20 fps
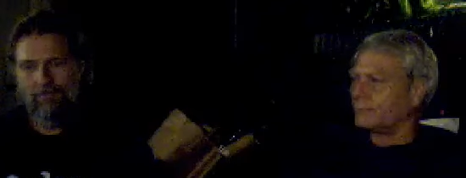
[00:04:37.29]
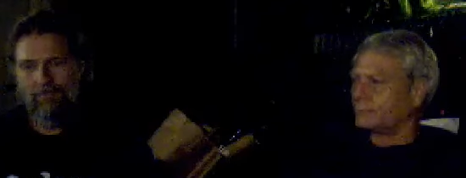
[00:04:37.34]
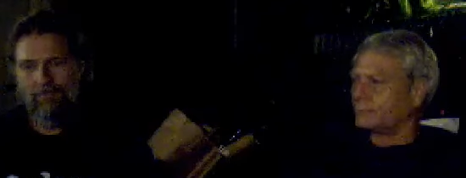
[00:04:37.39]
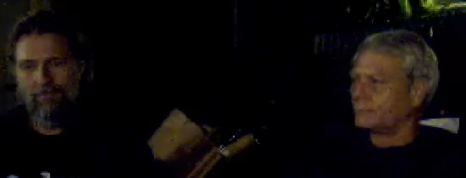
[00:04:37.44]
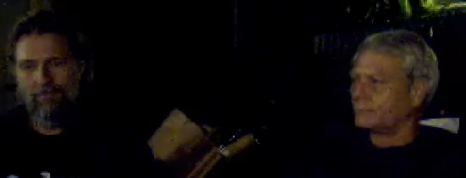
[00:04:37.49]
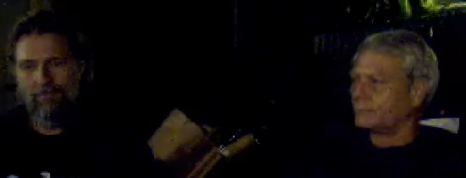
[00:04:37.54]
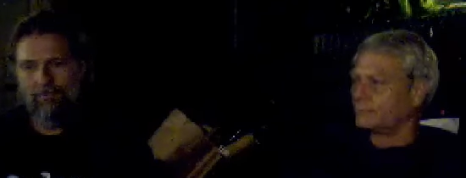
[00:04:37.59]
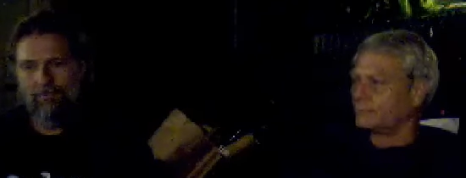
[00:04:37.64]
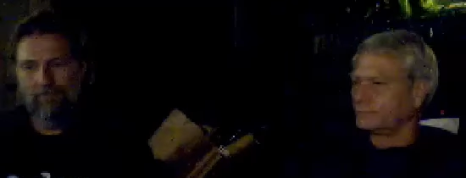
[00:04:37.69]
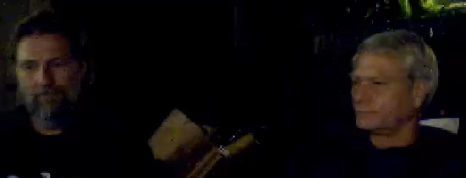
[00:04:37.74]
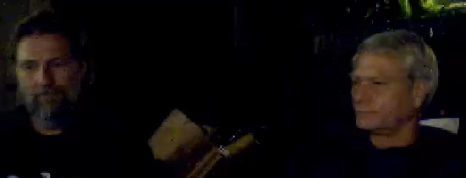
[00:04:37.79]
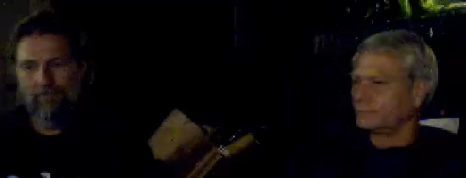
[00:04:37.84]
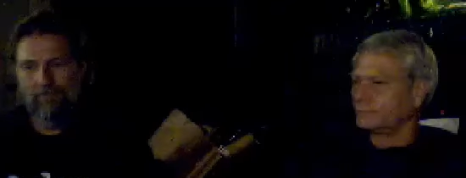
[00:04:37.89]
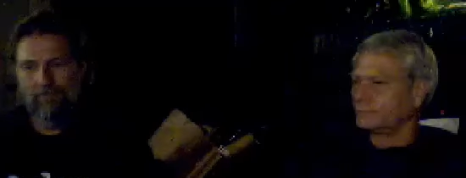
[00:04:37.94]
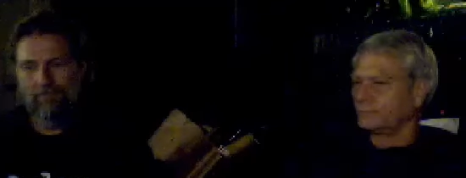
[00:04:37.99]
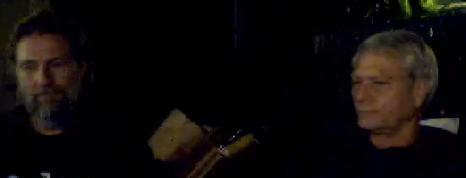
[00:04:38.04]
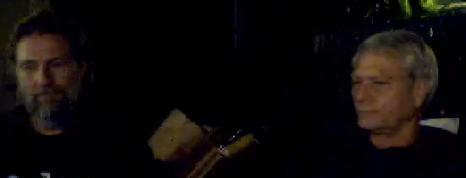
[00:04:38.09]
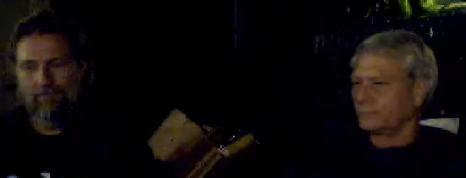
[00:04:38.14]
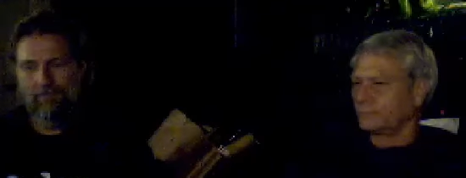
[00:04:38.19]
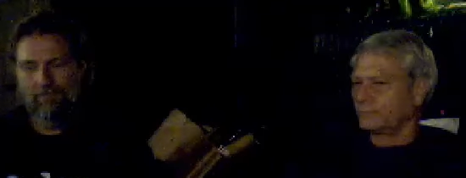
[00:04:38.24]
Speaker 1: Mm.
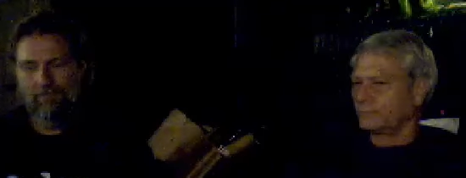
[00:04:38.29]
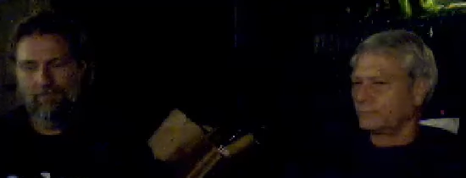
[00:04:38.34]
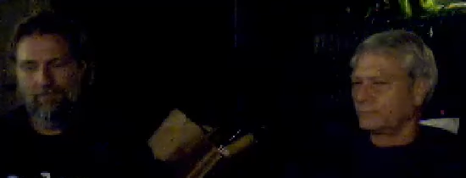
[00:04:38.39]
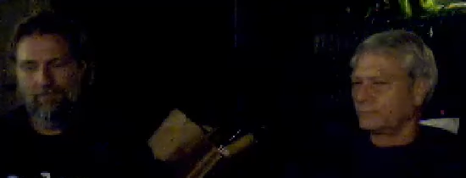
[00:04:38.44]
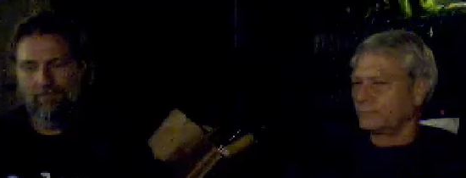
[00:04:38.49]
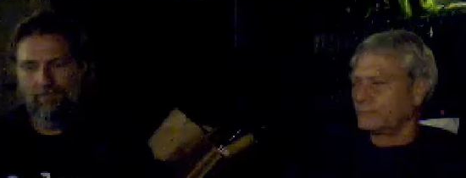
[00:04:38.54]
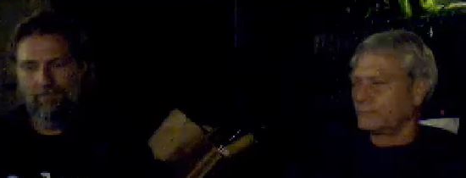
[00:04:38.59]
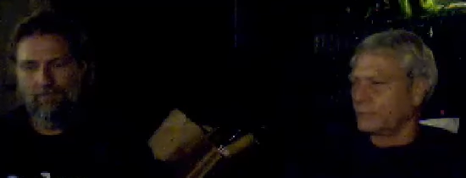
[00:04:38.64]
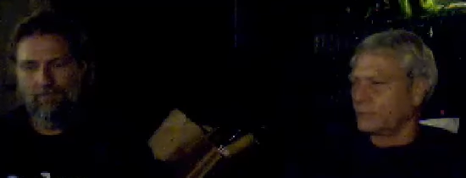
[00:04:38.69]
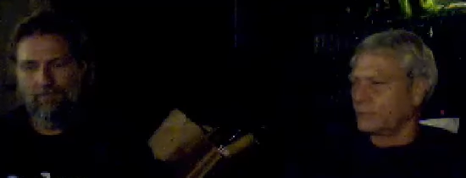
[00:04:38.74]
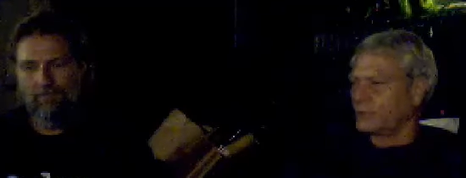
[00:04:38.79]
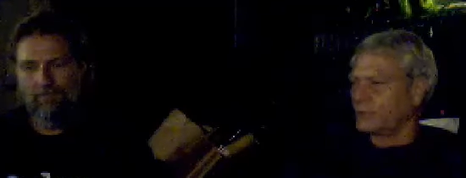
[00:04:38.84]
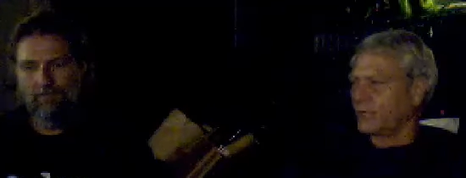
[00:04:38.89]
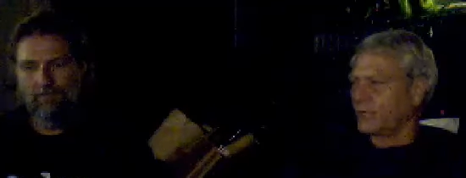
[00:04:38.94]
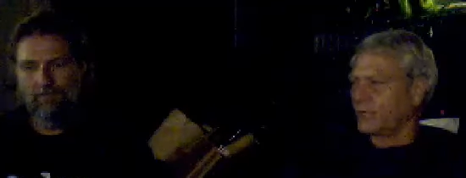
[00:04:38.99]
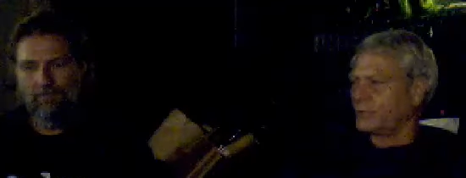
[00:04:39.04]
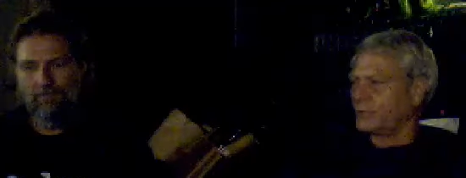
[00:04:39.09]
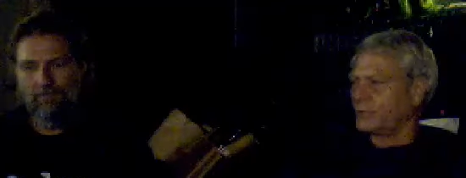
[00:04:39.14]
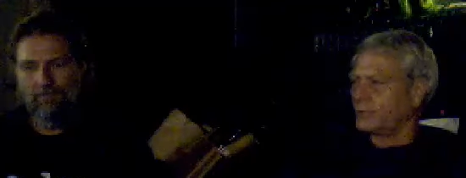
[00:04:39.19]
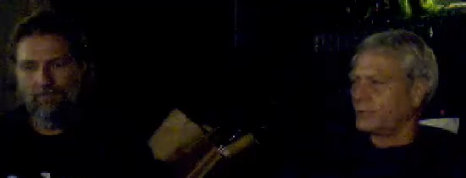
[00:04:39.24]
It was
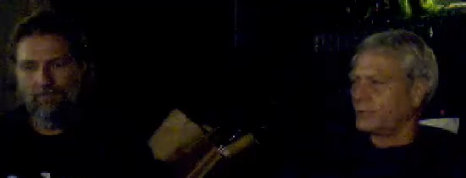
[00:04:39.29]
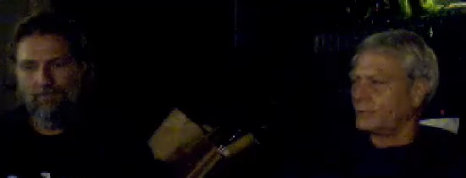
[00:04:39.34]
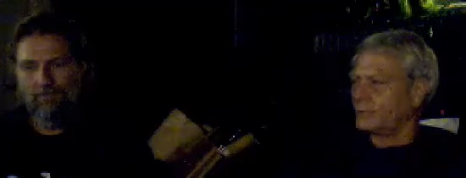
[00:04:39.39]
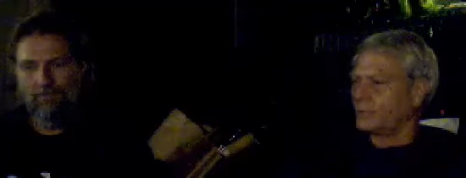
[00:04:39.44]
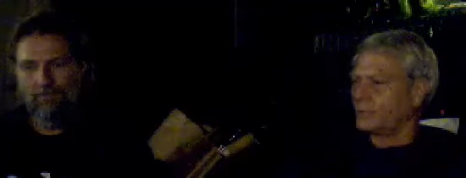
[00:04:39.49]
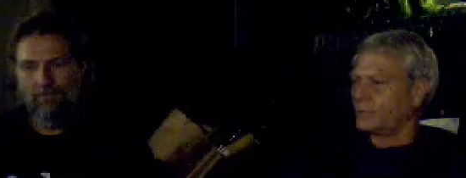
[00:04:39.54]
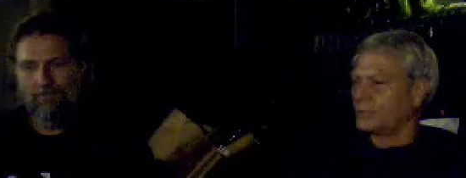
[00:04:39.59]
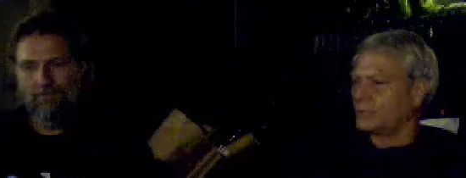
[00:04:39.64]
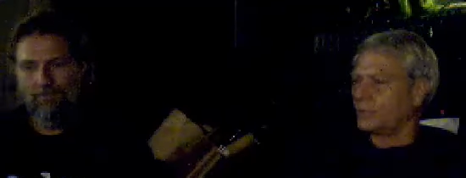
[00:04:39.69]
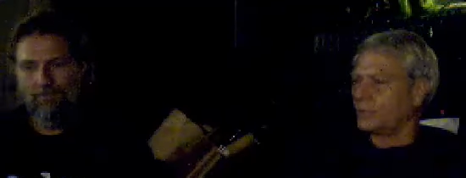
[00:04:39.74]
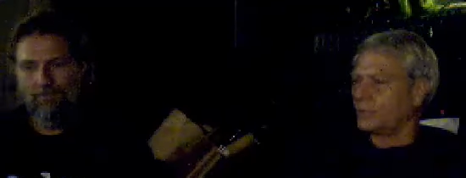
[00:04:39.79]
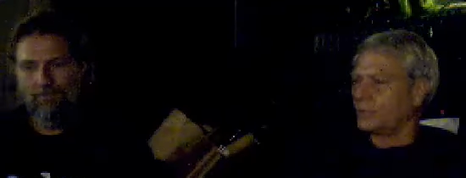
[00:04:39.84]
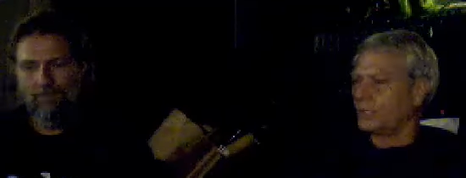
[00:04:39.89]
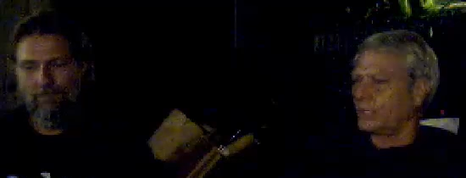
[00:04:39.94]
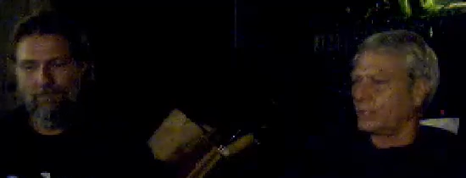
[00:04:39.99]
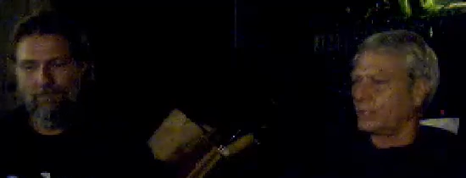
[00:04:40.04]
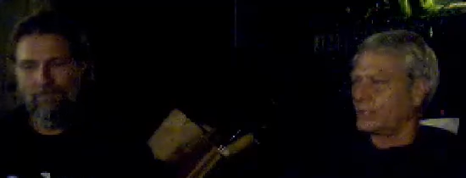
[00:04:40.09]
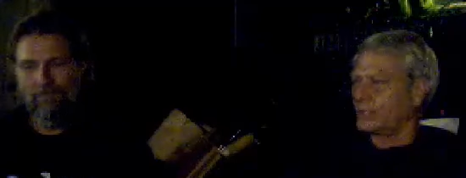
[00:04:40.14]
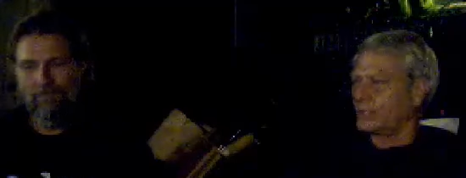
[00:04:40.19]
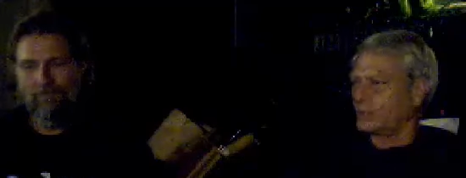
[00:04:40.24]
tied to the real estate,
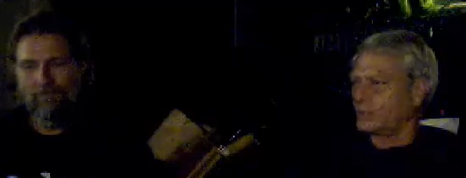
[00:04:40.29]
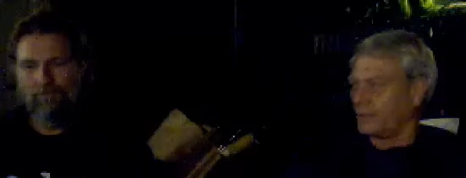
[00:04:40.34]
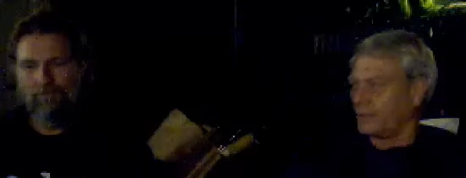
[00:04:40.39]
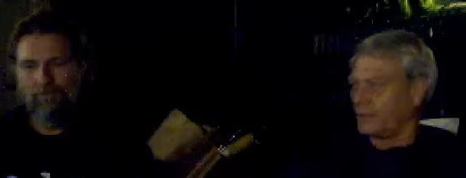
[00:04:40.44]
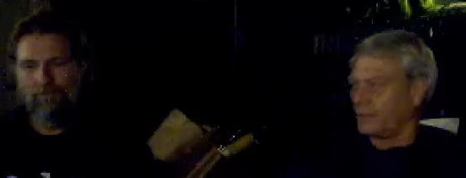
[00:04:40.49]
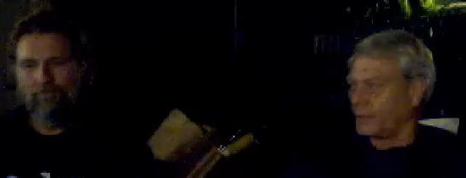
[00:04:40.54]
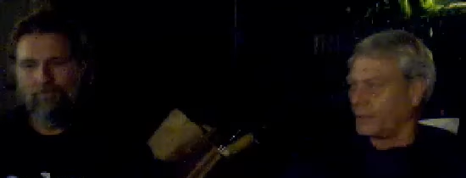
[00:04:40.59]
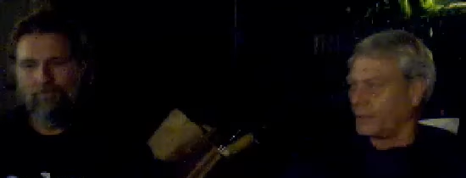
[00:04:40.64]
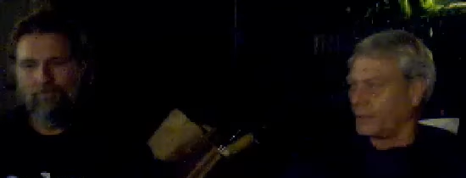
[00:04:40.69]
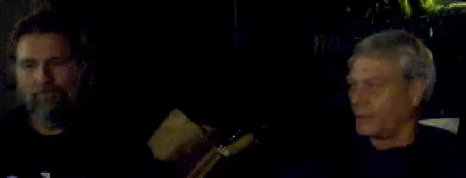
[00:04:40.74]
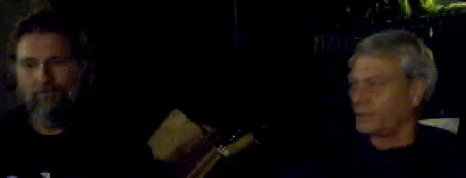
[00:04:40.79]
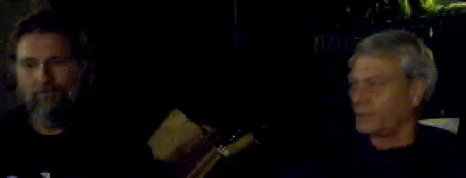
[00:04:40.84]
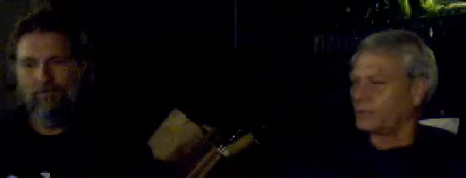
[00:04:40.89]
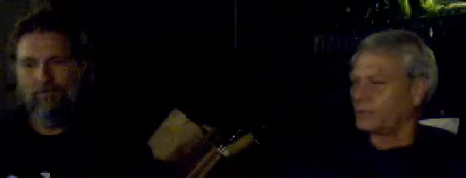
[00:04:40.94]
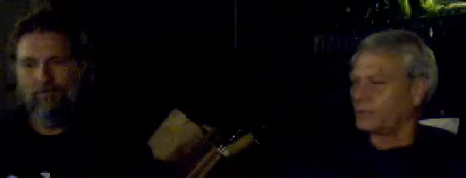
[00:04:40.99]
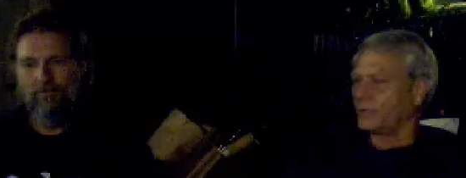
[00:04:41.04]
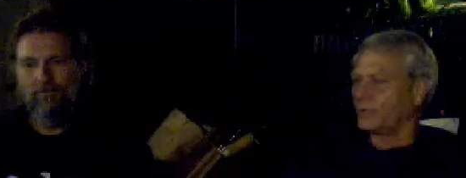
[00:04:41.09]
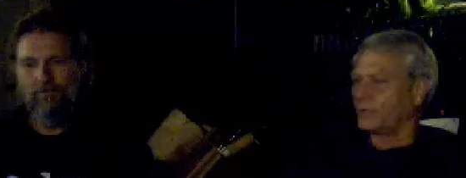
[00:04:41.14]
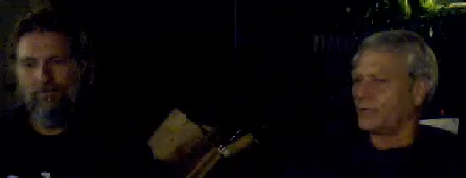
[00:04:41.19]
and that's all fraudulent.